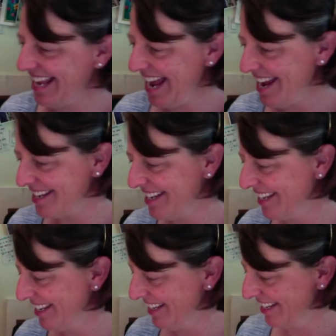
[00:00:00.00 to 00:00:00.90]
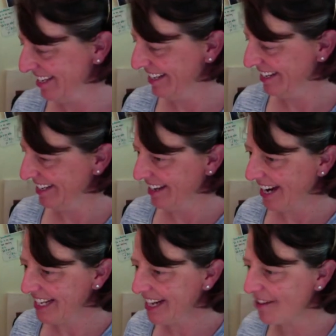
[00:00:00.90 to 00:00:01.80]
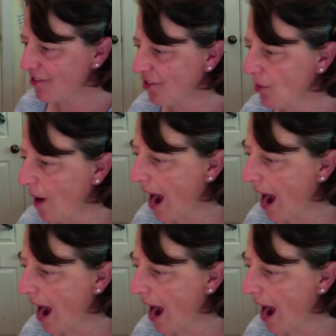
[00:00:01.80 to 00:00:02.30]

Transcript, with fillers: the end. I think that's true.